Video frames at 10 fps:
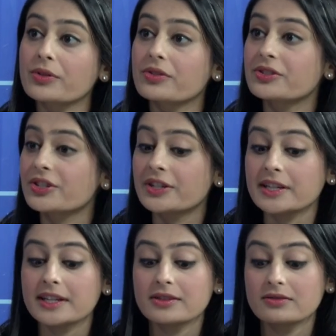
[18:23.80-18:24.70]
with your
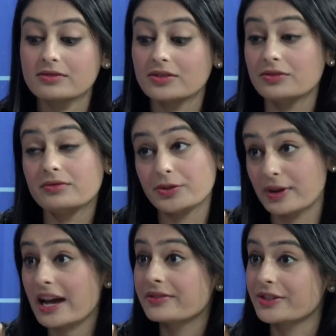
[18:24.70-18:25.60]
attorney? You
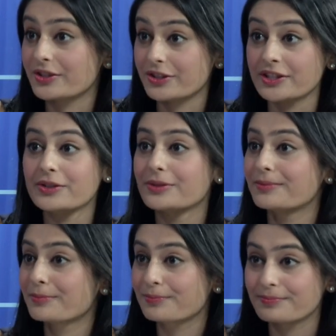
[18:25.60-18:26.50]
have an attorney. You're
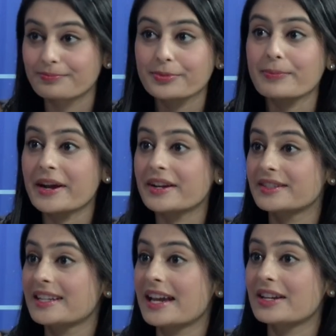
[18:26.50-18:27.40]
prepared
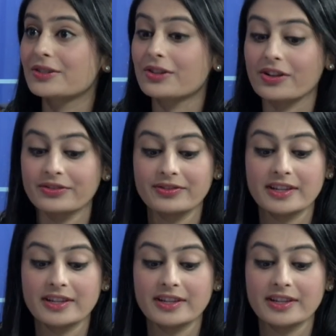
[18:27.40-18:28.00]
to handle all of